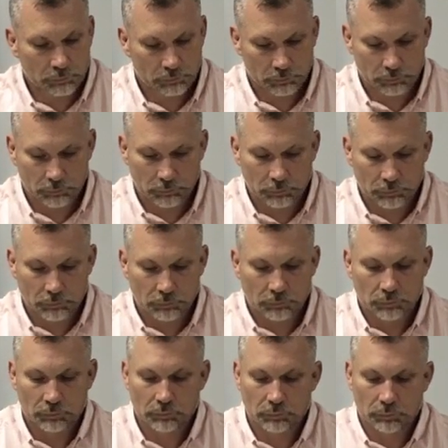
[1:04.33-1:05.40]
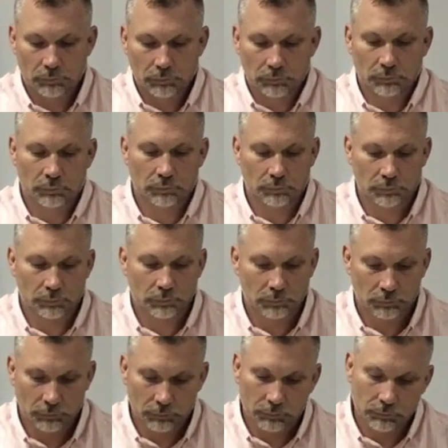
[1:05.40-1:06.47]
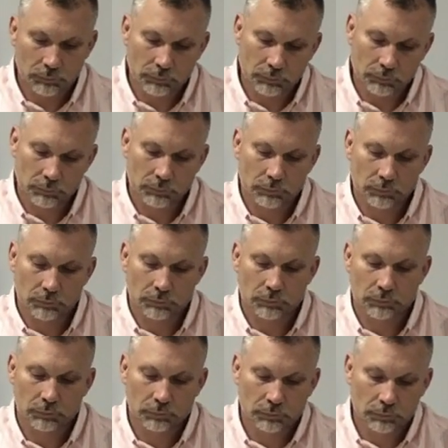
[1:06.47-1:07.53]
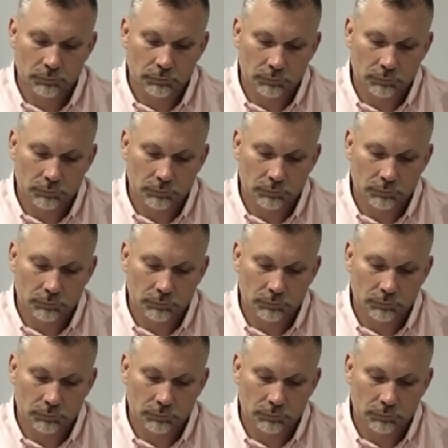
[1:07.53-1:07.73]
The person shown says nothing.